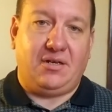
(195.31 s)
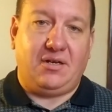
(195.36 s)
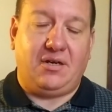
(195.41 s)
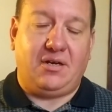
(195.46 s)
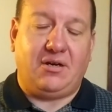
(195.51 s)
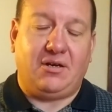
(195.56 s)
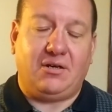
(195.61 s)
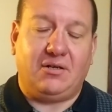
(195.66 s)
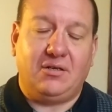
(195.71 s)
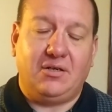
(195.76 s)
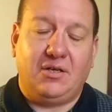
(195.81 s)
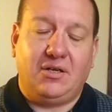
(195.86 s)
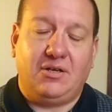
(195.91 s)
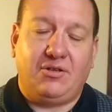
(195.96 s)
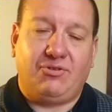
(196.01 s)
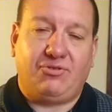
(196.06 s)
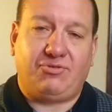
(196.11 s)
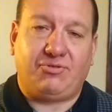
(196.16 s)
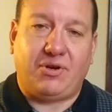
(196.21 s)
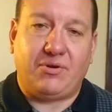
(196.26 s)
are
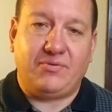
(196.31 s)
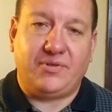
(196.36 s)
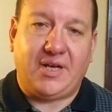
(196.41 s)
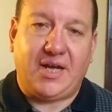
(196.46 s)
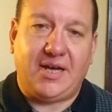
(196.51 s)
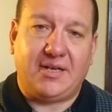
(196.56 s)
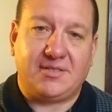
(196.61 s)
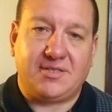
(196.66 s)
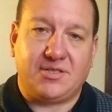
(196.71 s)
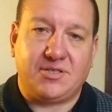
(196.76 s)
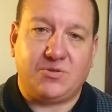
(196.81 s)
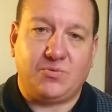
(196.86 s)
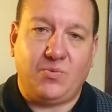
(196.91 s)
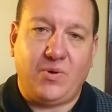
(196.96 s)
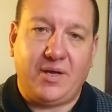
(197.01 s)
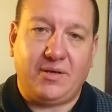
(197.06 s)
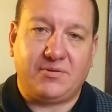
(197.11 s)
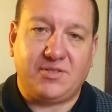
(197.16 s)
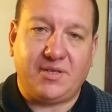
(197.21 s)
thrown at us as well.